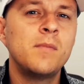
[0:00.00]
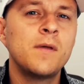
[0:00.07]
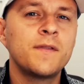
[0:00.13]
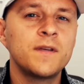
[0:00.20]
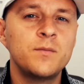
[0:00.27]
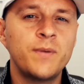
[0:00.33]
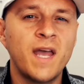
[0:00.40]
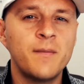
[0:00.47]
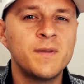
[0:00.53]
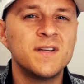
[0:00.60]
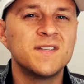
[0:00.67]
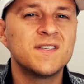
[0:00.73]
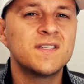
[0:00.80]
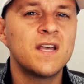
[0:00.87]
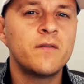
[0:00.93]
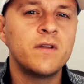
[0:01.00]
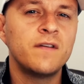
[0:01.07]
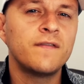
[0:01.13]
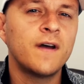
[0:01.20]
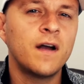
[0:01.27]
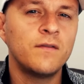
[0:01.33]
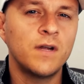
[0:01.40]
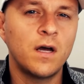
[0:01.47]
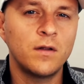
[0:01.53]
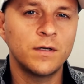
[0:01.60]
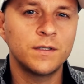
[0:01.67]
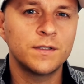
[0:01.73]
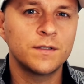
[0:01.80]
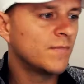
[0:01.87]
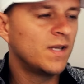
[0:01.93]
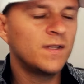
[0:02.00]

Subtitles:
monthly payment is $75.